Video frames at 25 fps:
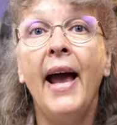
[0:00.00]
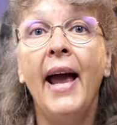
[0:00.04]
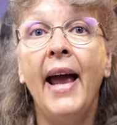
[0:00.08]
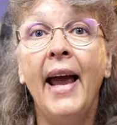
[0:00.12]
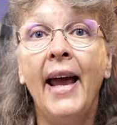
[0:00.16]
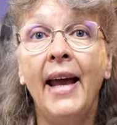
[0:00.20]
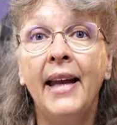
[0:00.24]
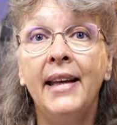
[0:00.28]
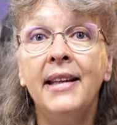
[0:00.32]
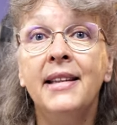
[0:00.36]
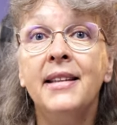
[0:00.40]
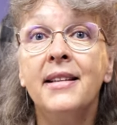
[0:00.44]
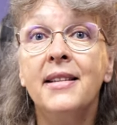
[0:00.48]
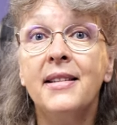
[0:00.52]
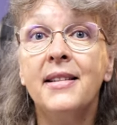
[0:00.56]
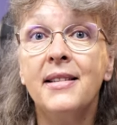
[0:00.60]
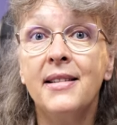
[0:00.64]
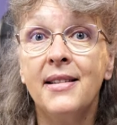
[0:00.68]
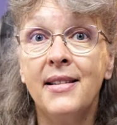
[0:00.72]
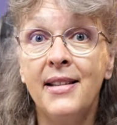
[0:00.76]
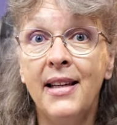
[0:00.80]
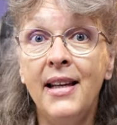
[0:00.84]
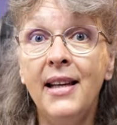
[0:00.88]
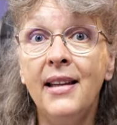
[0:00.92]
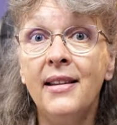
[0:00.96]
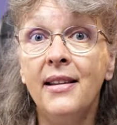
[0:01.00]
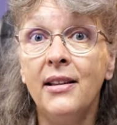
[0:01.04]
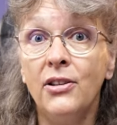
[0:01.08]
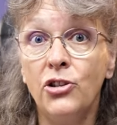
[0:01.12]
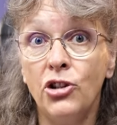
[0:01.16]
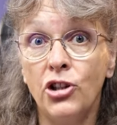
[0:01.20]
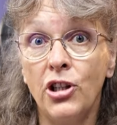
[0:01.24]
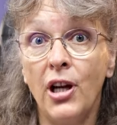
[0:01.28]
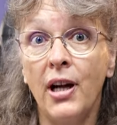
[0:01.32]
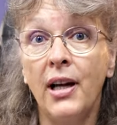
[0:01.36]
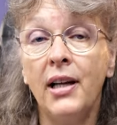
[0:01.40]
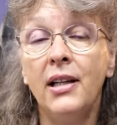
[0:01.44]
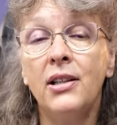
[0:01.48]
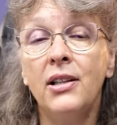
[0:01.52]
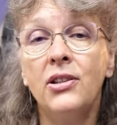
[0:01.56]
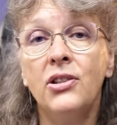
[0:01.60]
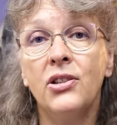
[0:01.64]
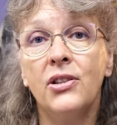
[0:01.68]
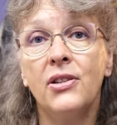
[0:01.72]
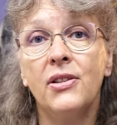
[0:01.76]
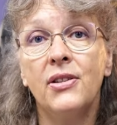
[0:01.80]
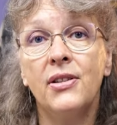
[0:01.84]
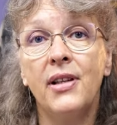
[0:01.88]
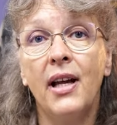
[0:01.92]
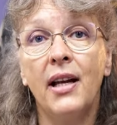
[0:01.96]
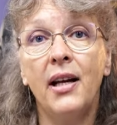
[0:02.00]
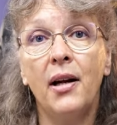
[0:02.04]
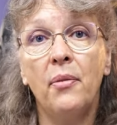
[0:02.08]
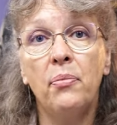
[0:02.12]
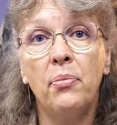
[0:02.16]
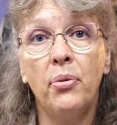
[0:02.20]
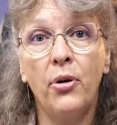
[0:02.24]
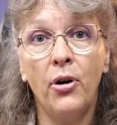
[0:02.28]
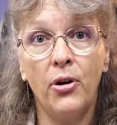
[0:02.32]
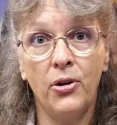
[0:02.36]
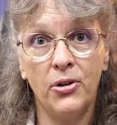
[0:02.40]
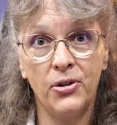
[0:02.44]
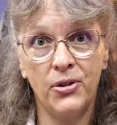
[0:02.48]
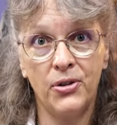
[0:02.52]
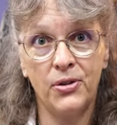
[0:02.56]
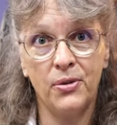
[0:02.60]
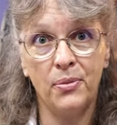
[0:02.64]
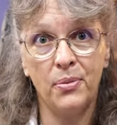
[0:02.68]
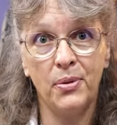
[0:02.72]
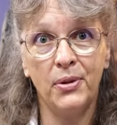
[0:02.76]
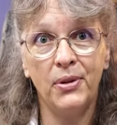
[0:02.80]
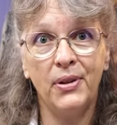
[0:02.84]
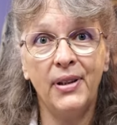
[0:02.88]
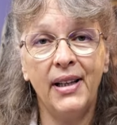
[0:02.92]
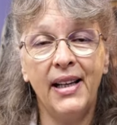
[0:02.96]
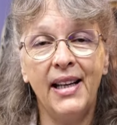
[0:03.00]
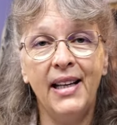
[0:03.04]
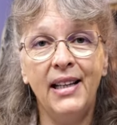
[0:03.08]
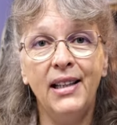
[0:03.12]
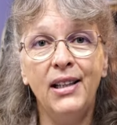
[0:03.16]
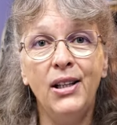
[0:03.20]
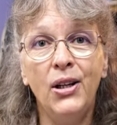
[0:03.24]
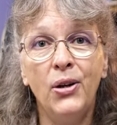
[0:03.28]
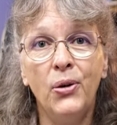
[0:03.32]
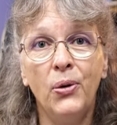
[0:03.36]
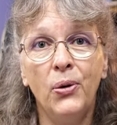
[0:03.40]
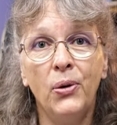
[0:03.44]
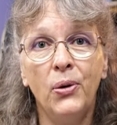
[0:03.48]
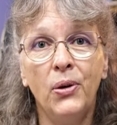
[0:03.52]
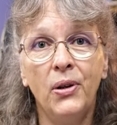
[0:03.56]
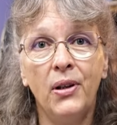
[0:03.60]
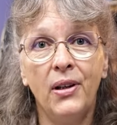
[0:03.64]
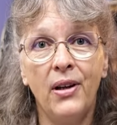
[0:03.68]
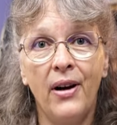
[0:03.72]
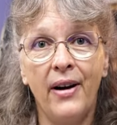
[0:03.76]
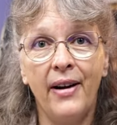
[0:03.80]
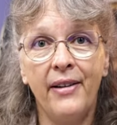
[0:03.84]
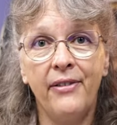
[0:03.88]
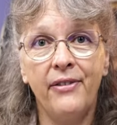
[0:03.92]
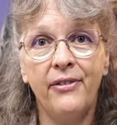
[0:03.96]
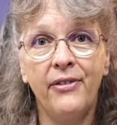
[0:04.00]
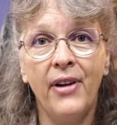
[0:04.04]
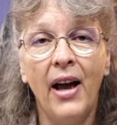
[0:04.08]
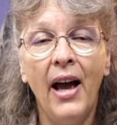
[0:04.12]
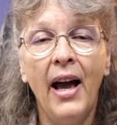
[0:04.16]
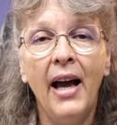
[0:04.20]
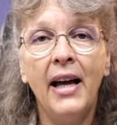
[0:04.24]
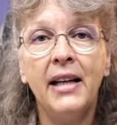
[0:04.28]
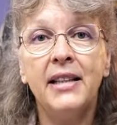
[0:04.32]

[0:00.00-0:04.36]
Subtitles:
and see the changes that are possible in your life.